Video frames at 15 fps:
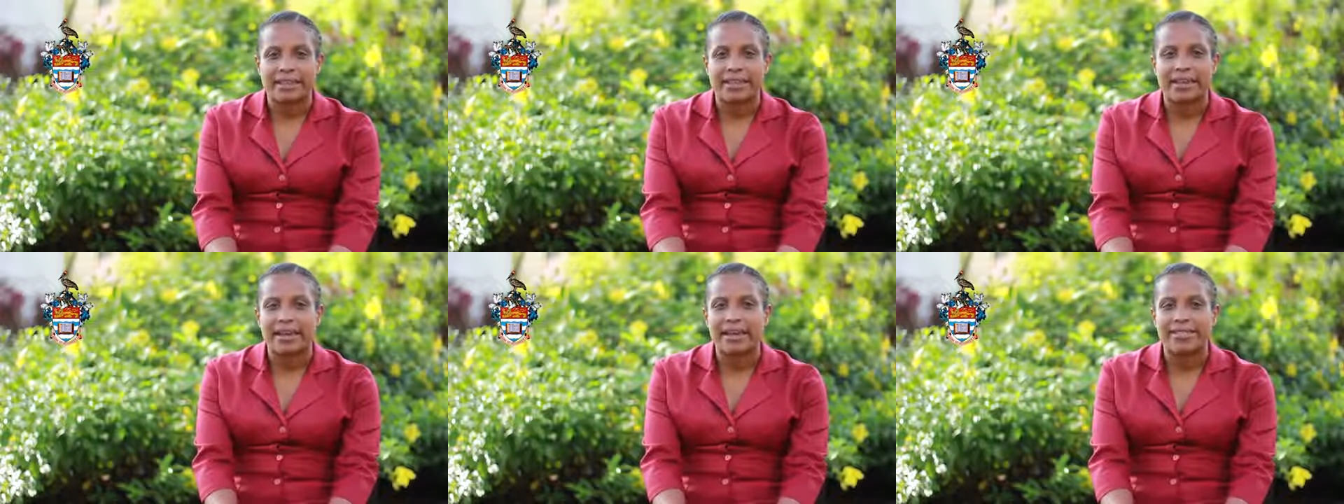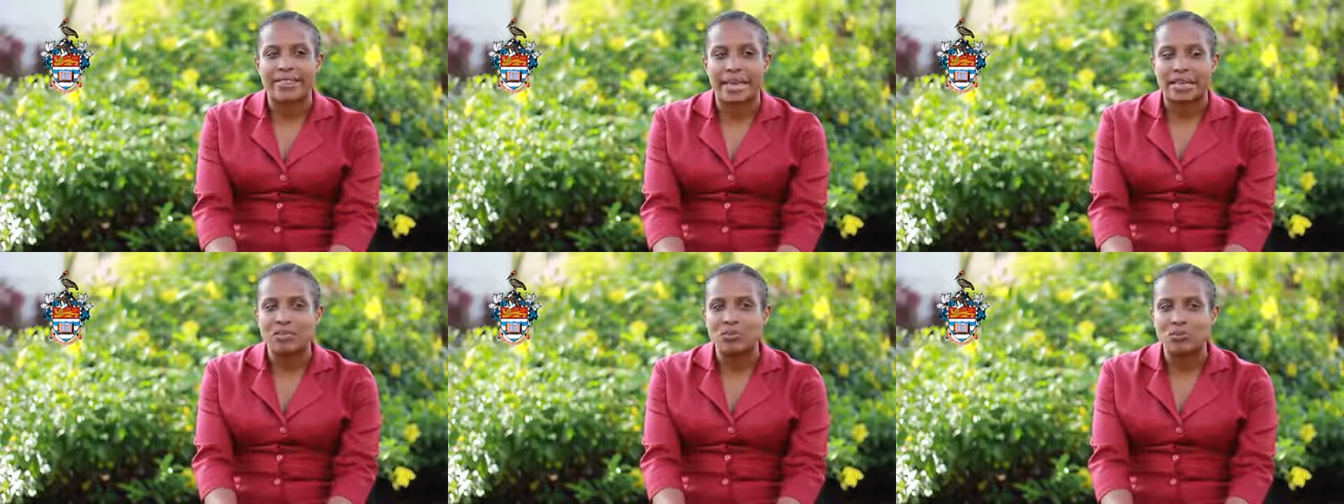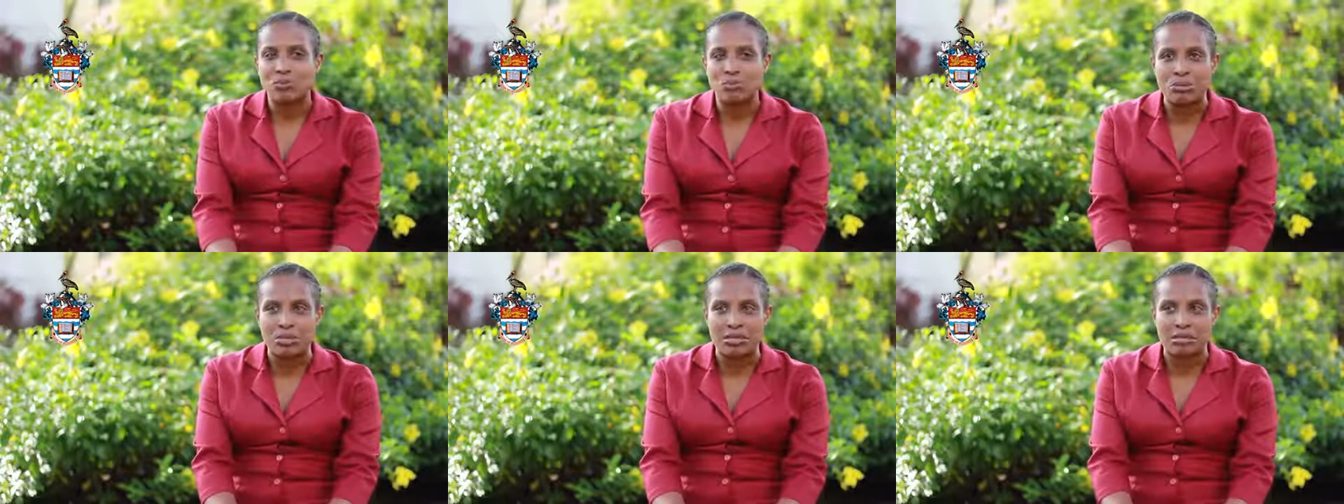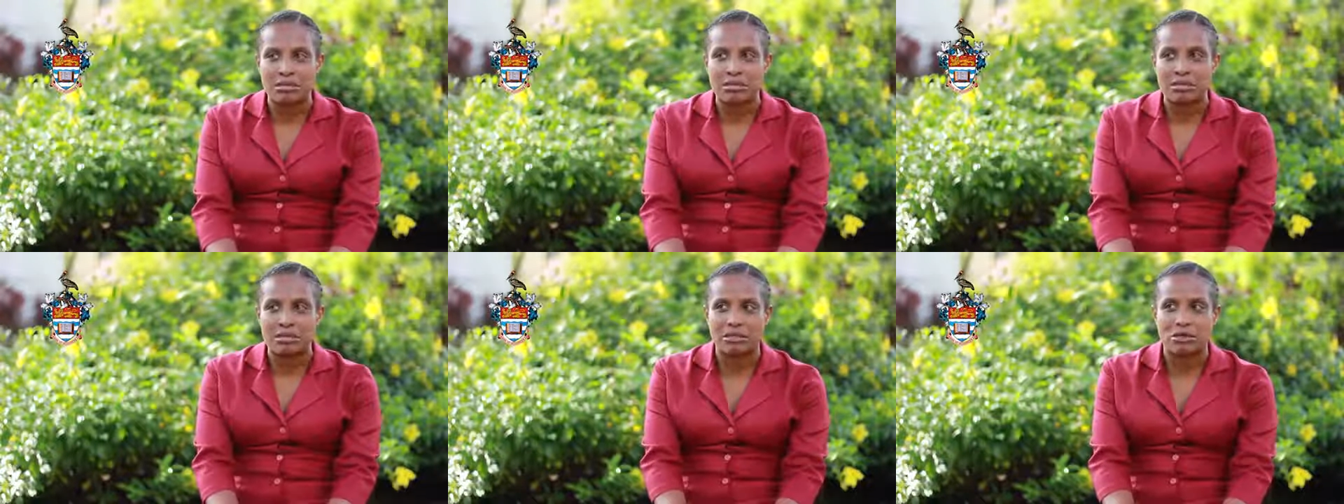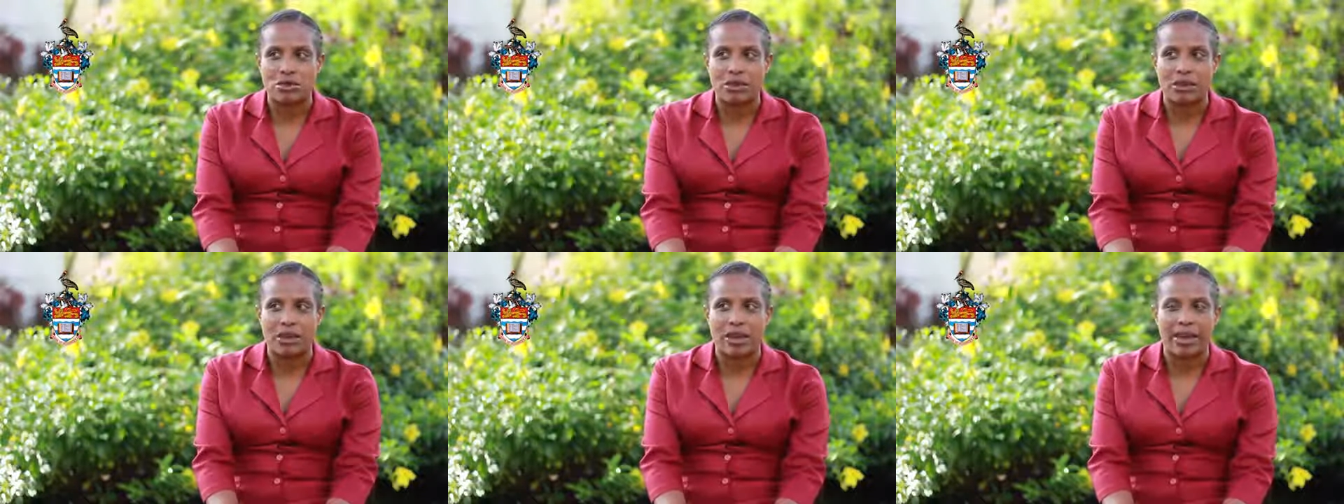They are there to meet
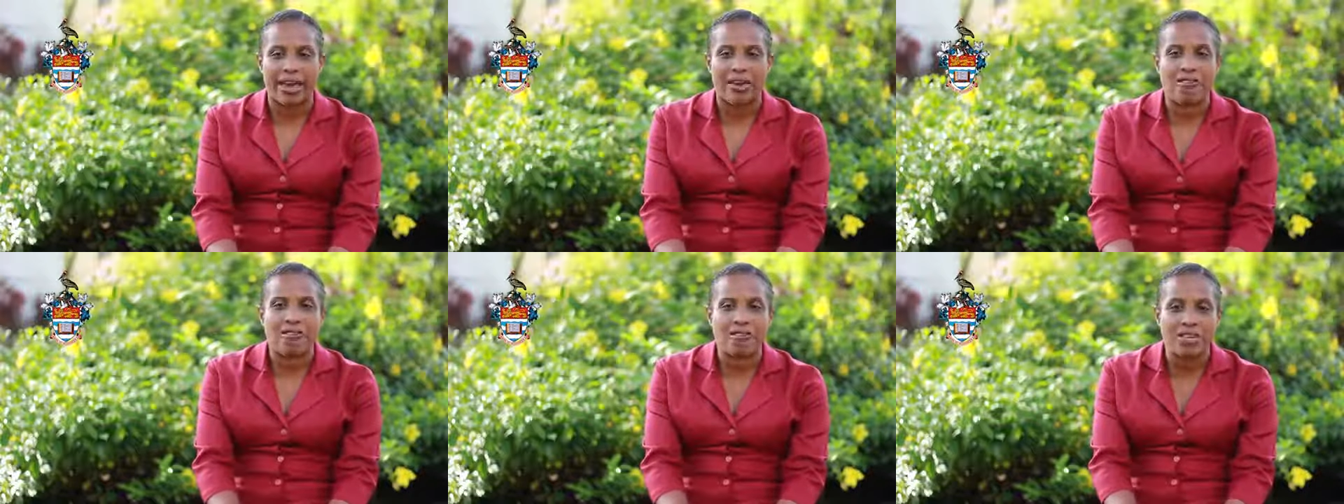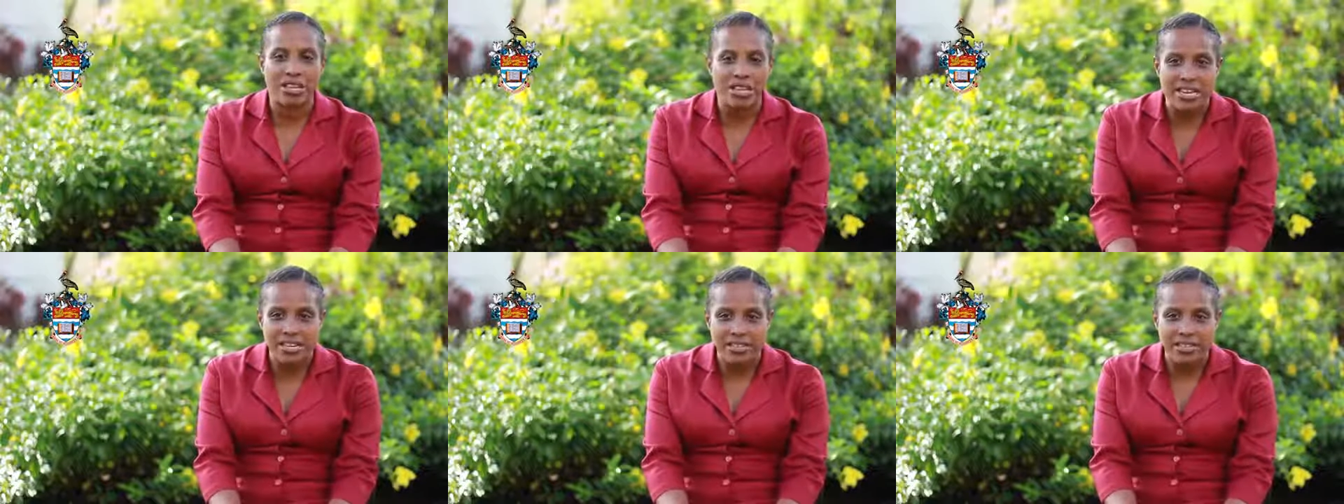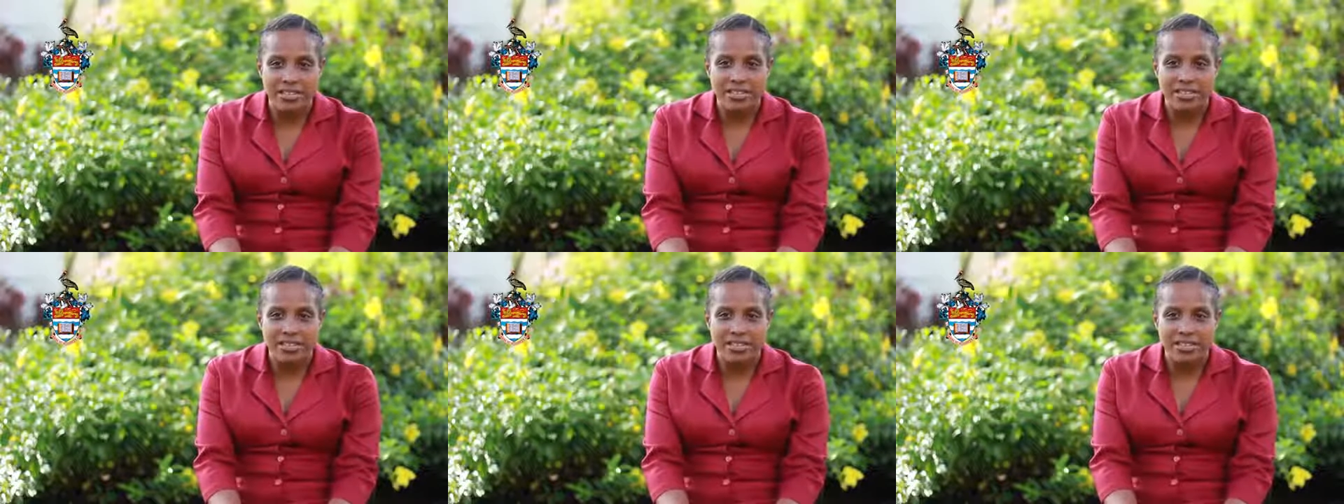your every need